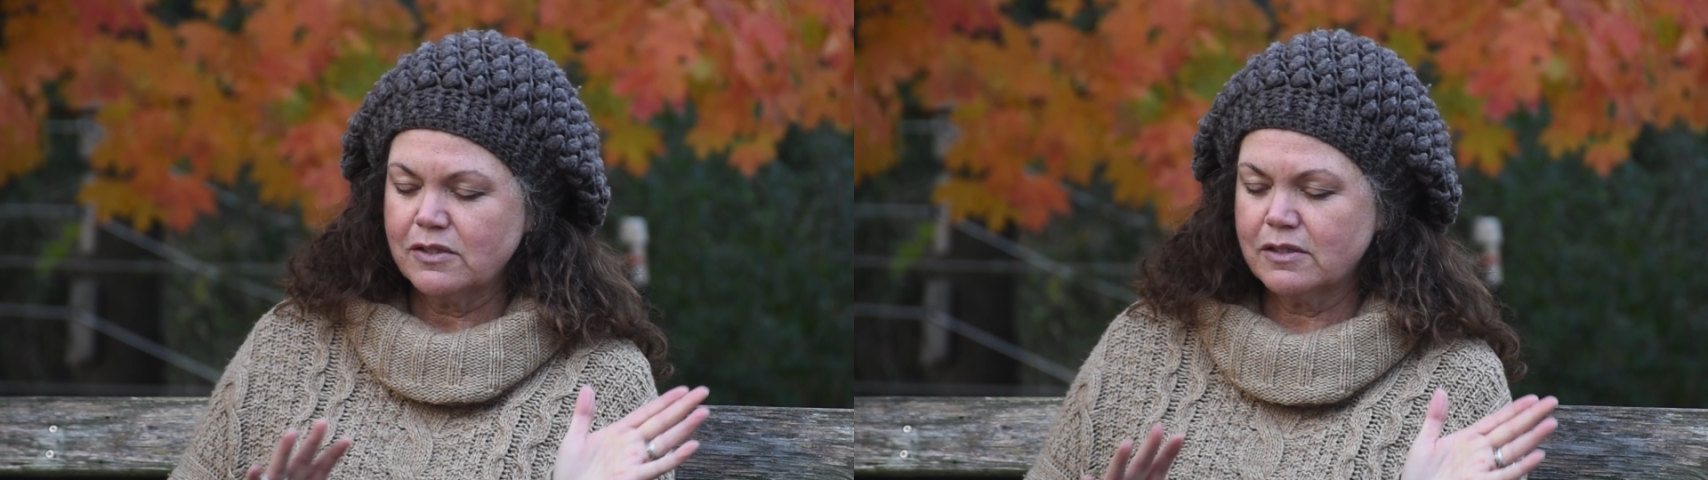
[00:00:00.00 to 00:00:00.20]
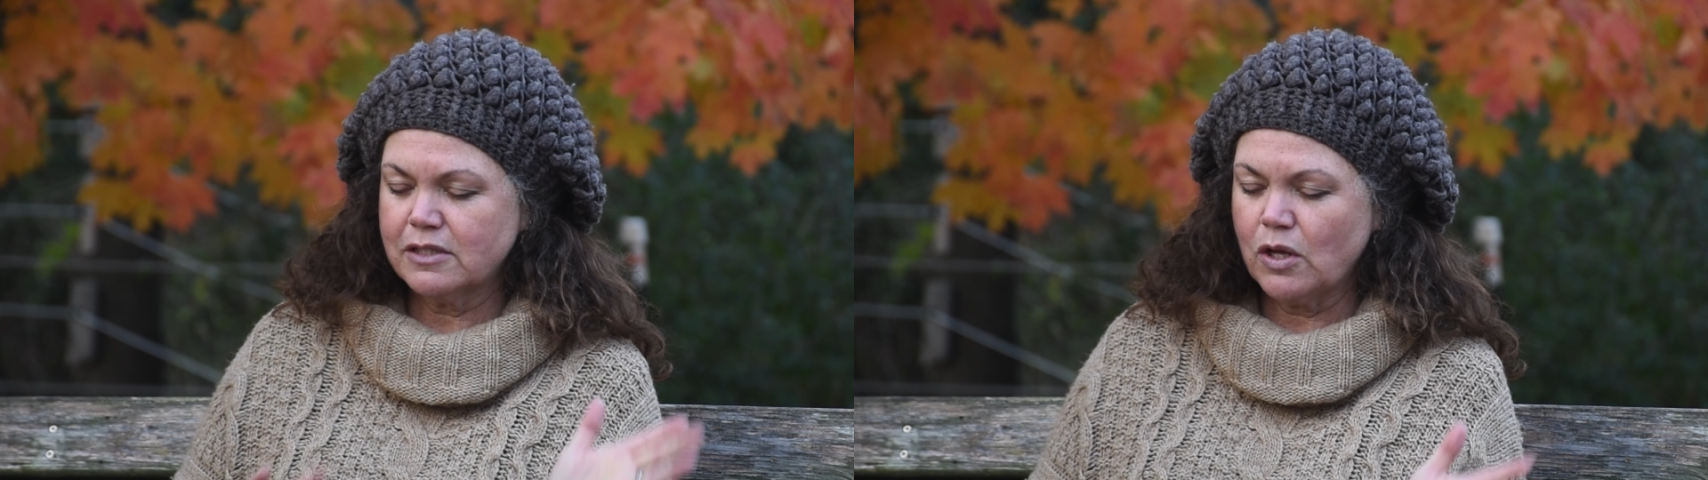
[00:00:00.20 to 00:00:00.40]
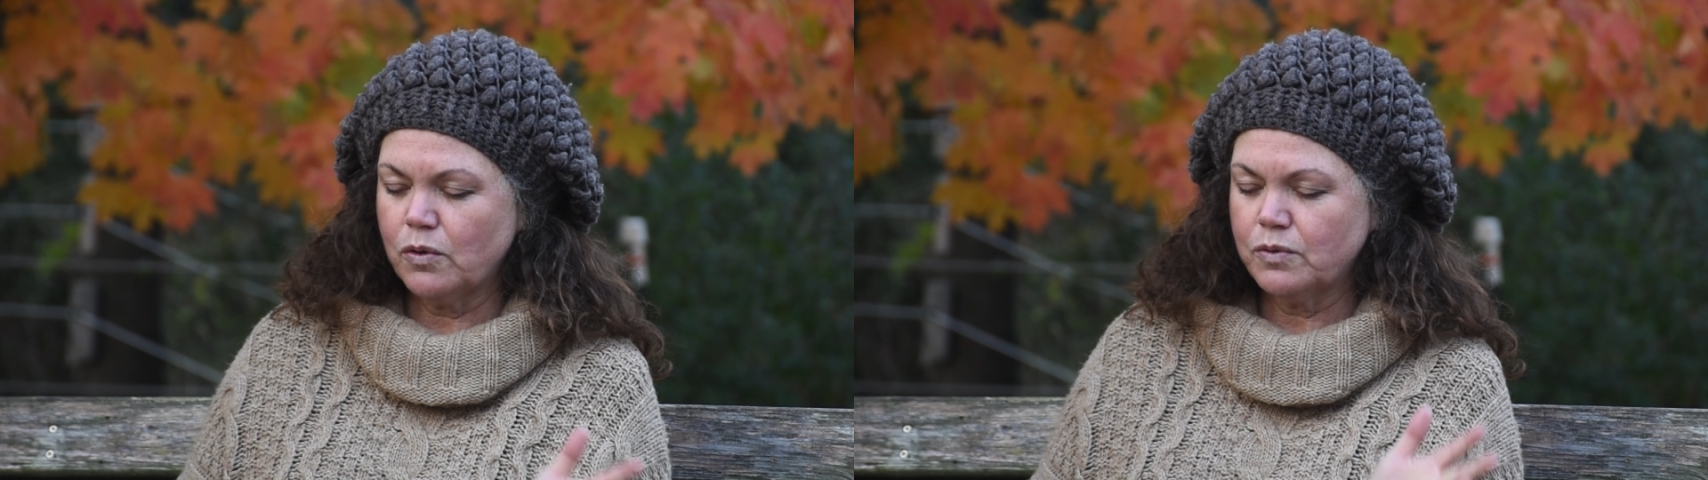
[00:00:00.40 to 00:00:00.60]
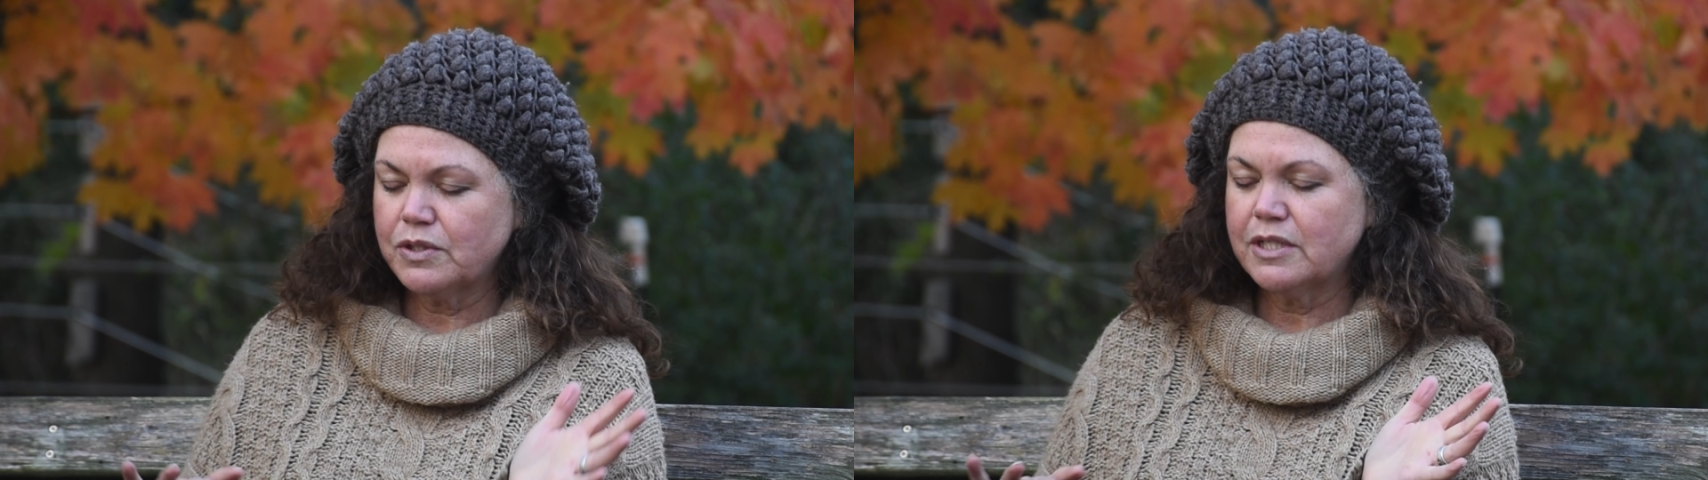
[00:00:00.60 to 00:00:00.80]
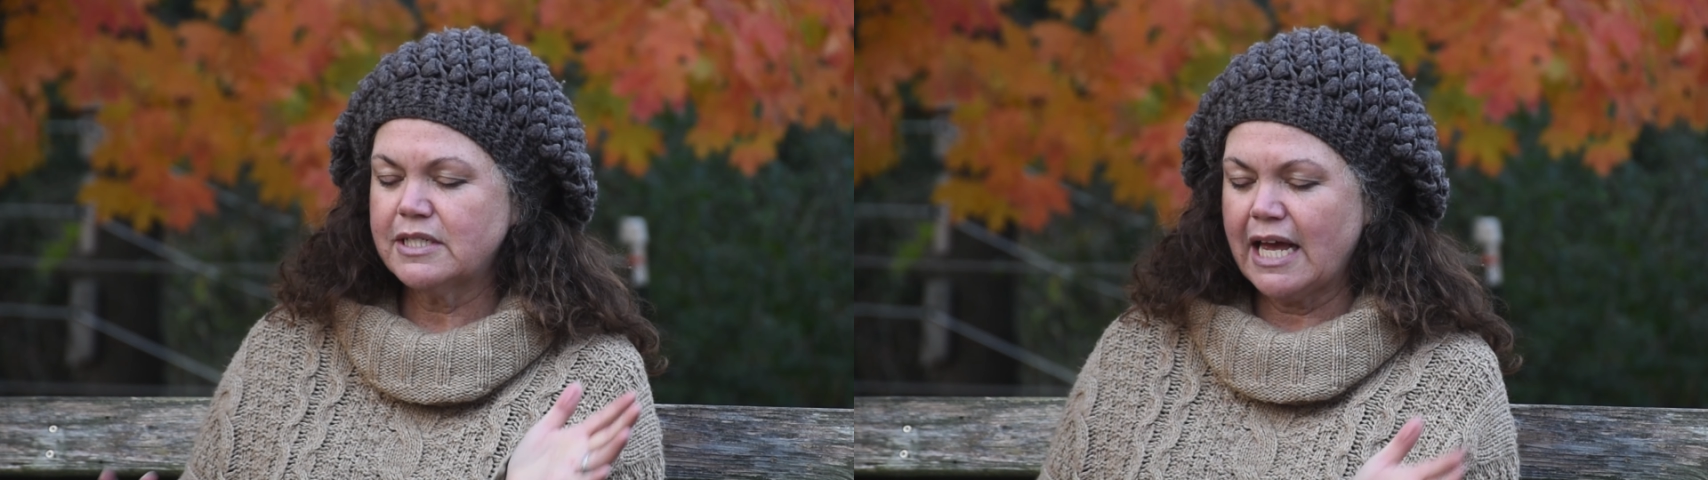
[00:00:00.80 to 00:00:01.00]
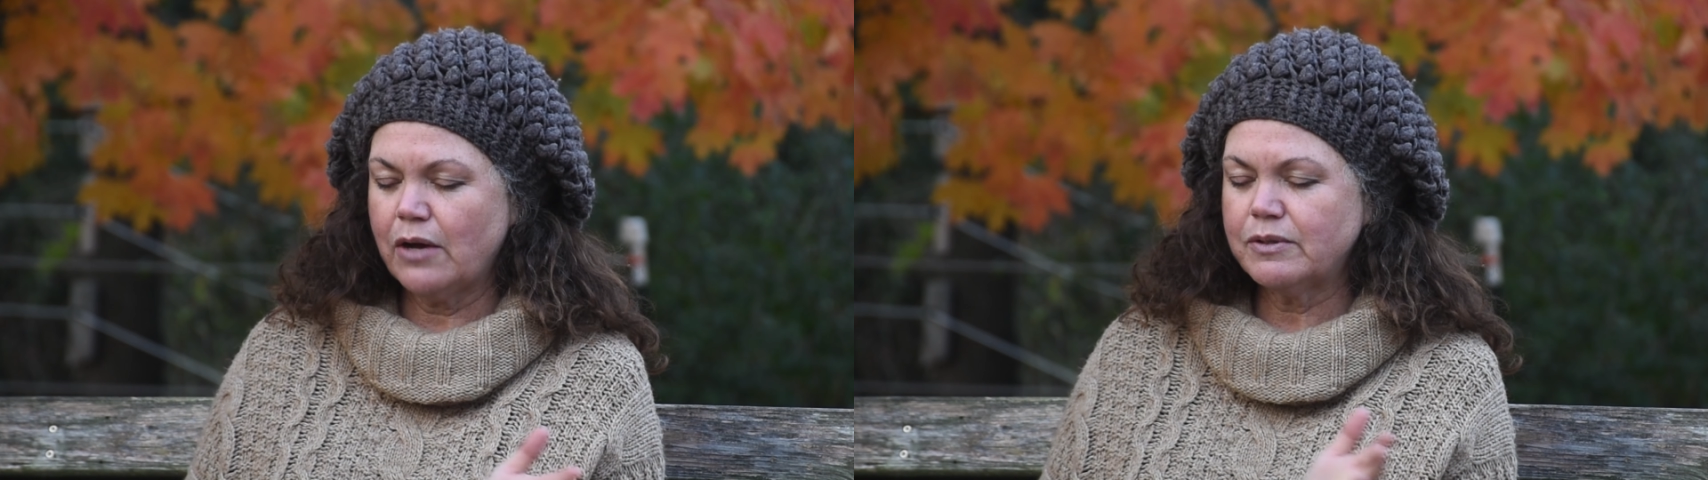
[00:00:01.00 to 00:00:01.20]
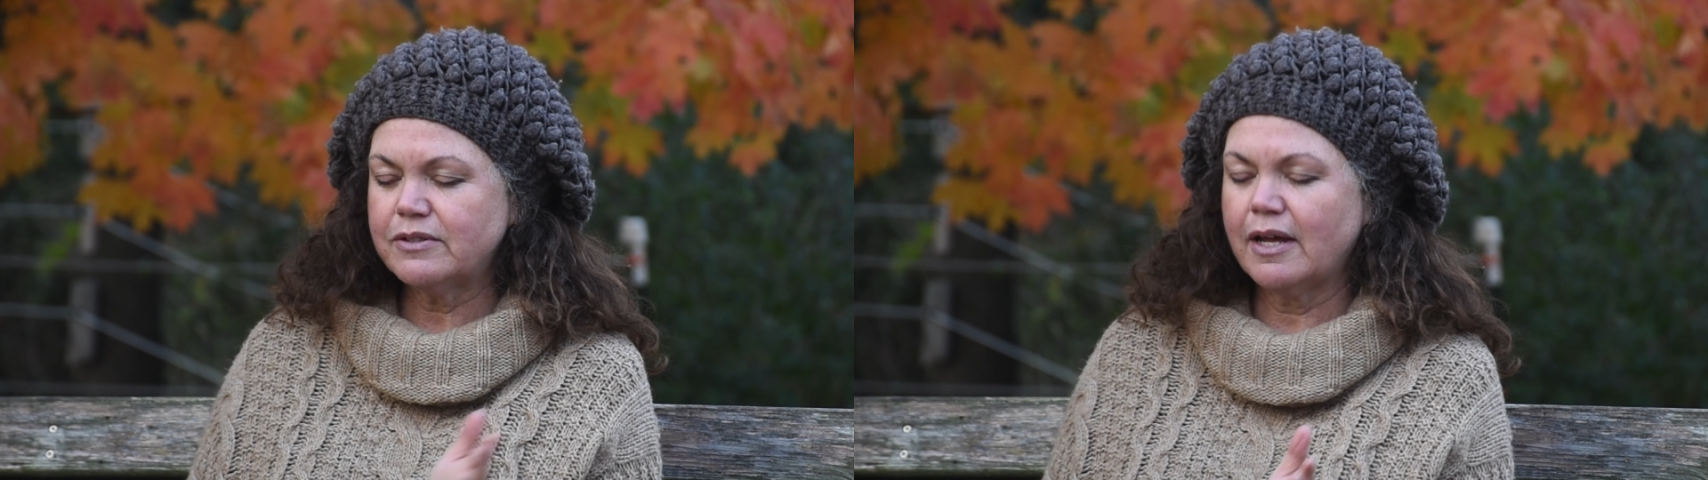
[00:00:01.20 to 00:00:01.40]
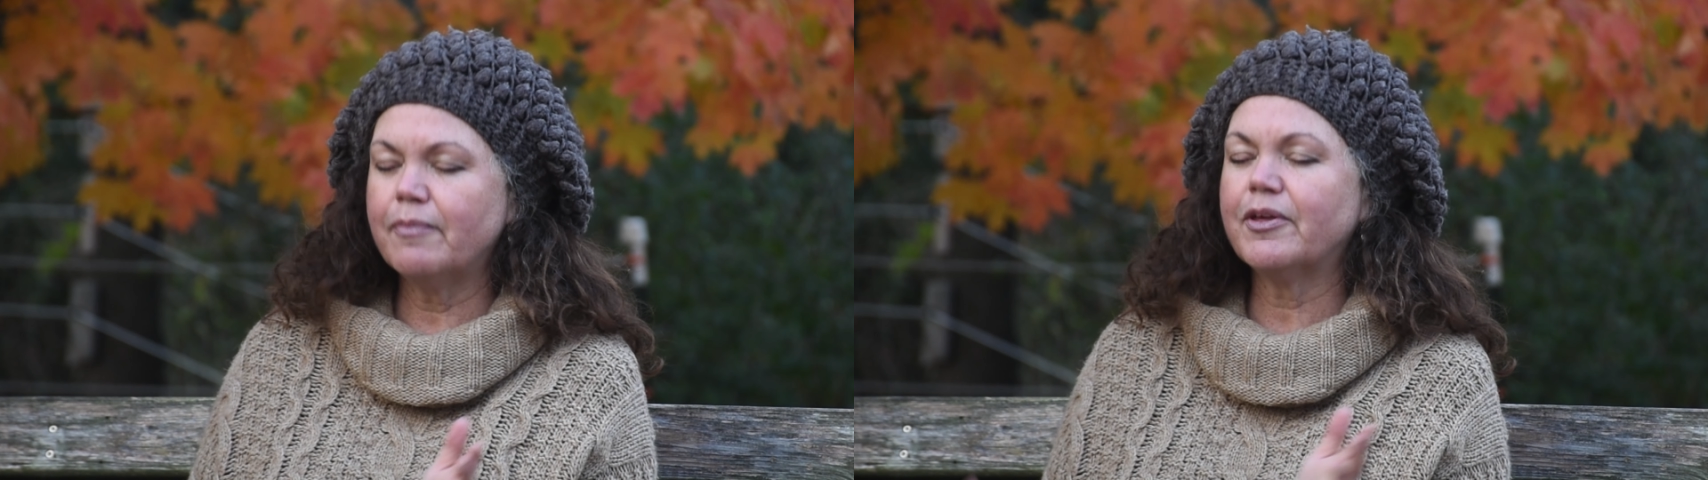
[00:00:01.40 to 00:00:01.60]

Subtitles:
slows down some,